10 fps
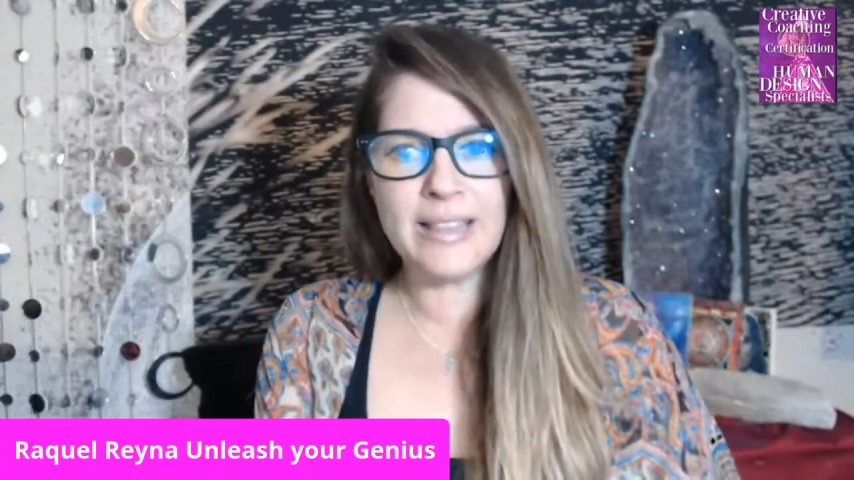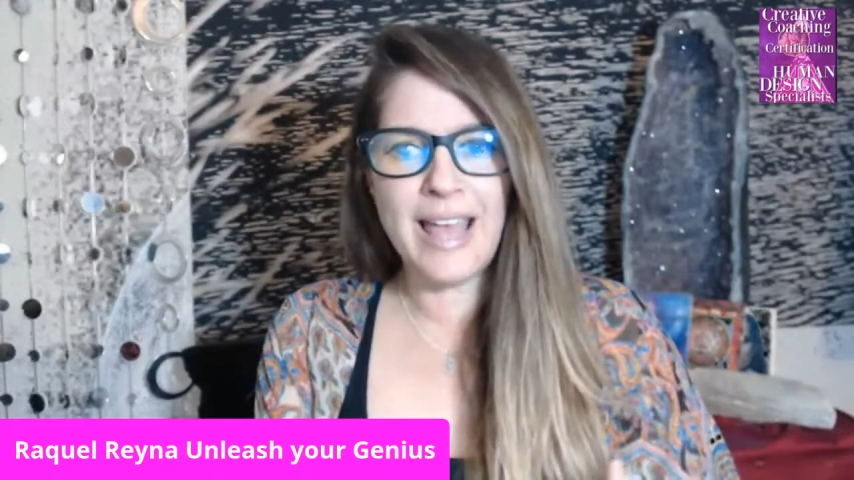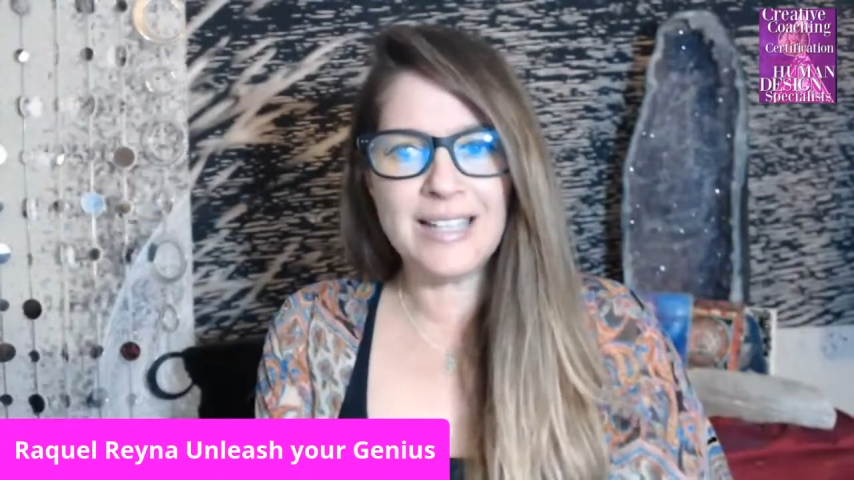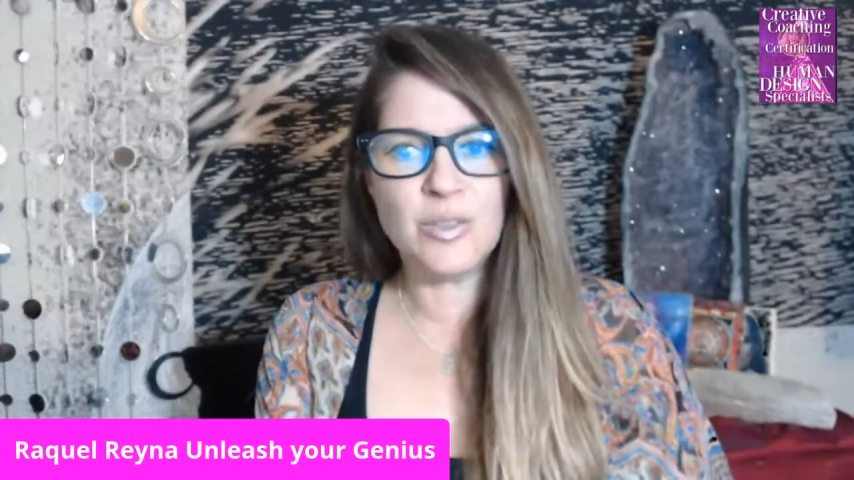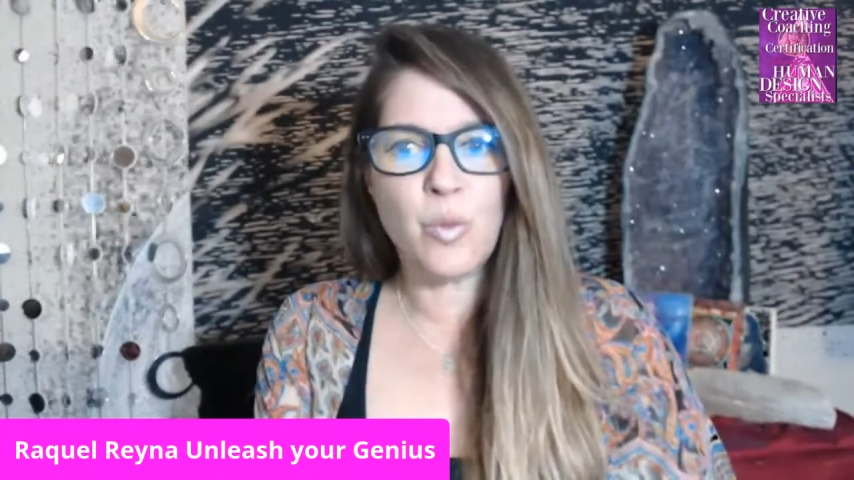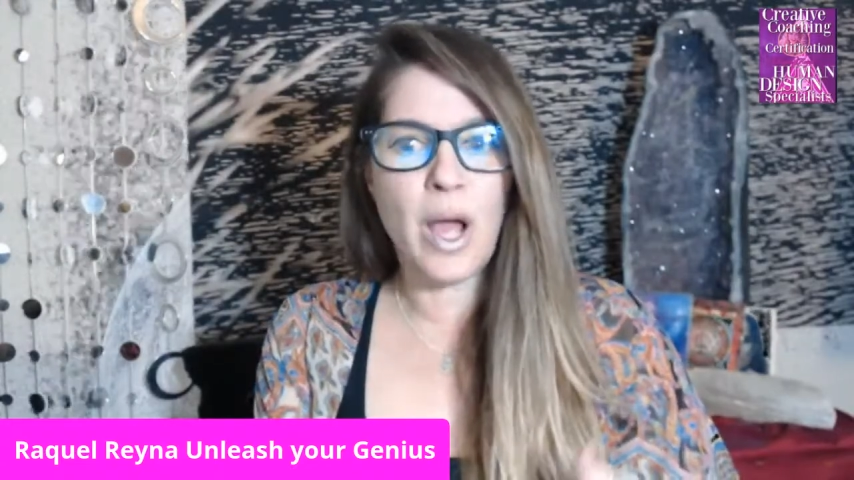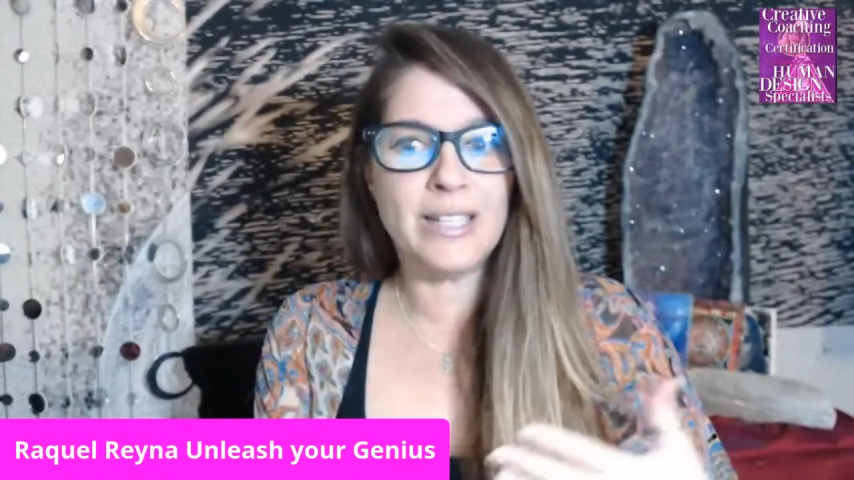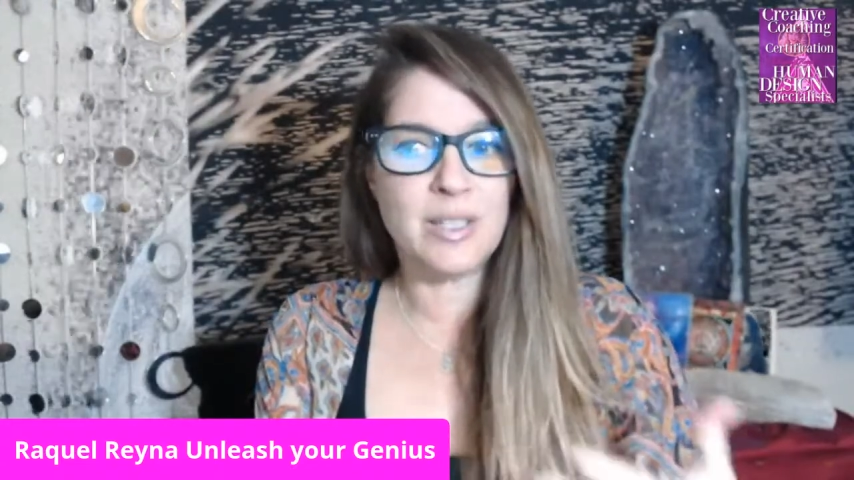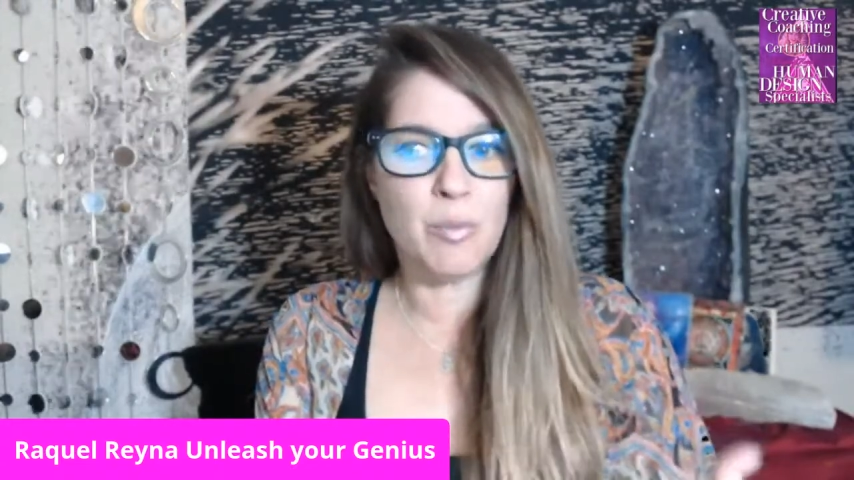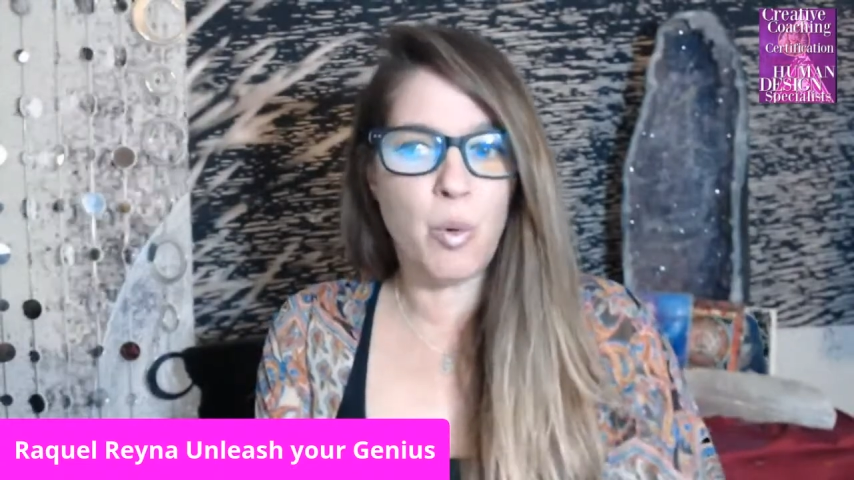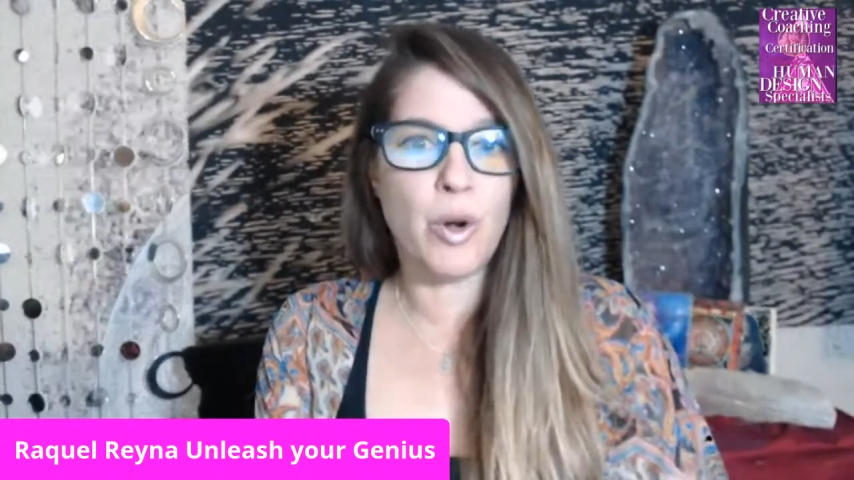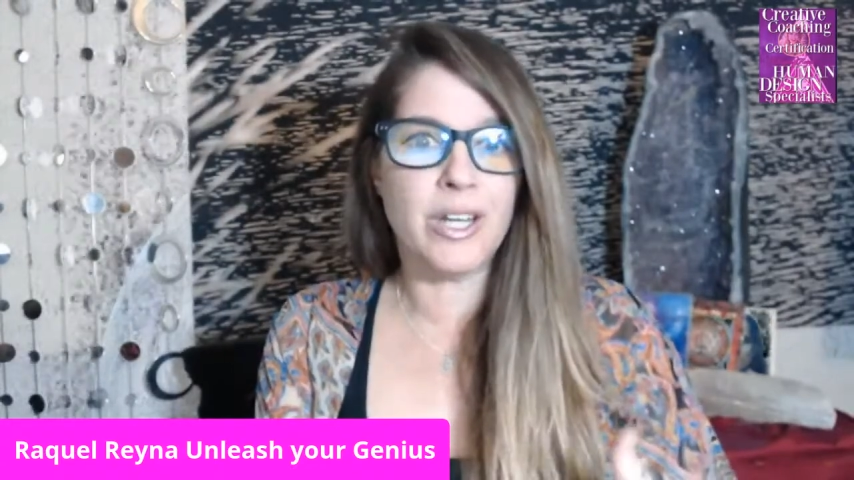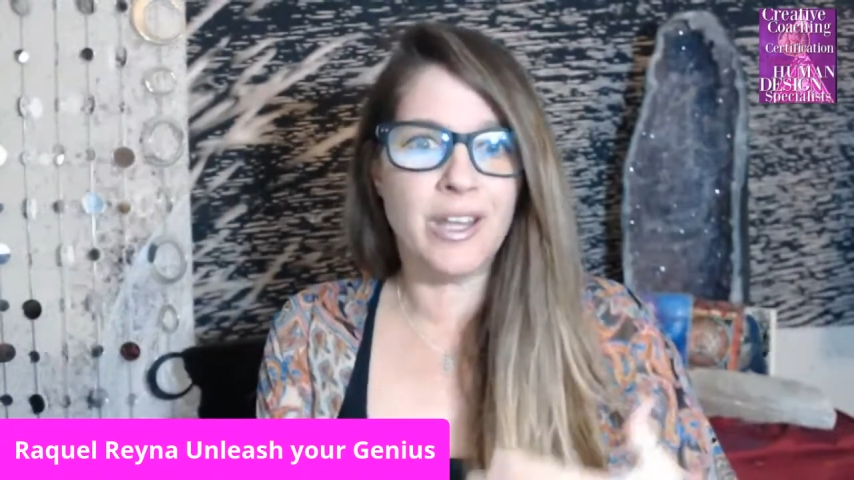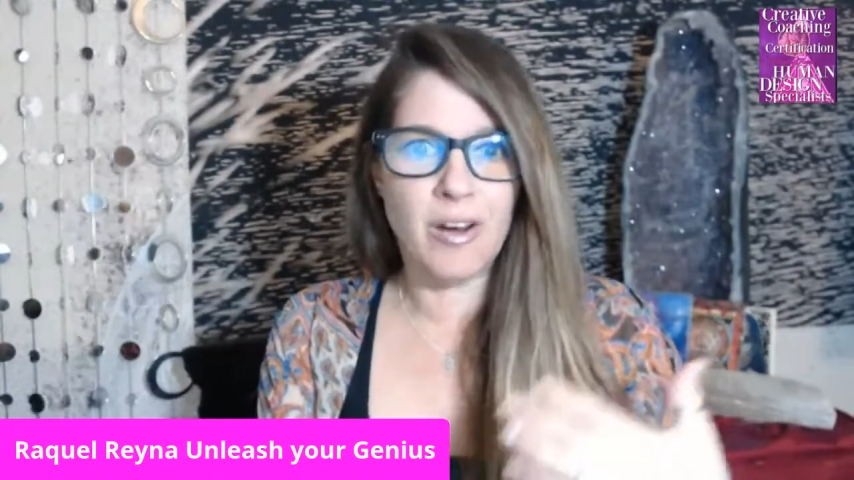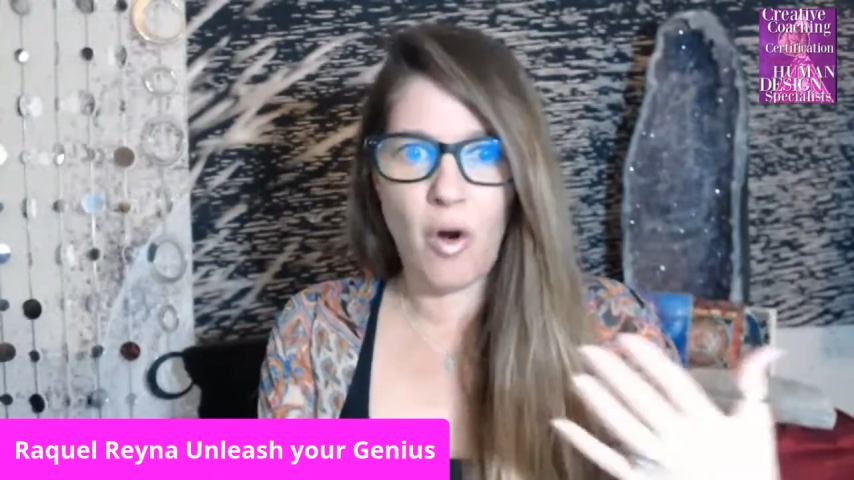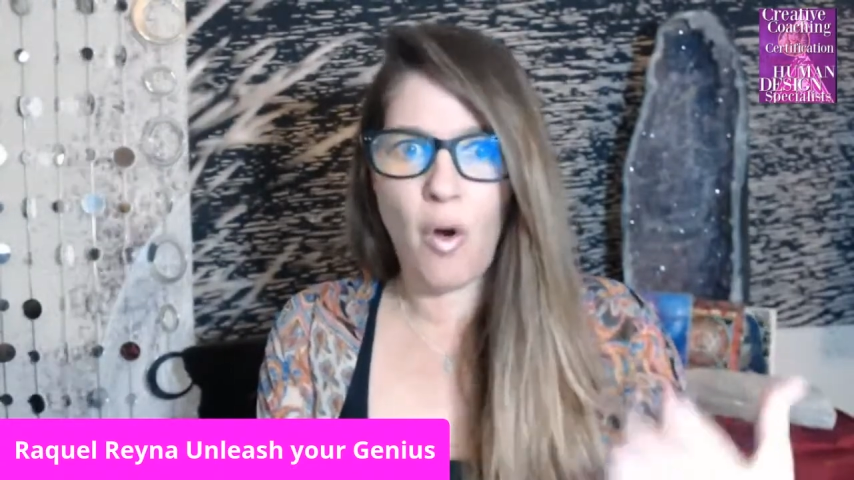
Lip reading: that's why it's important to hear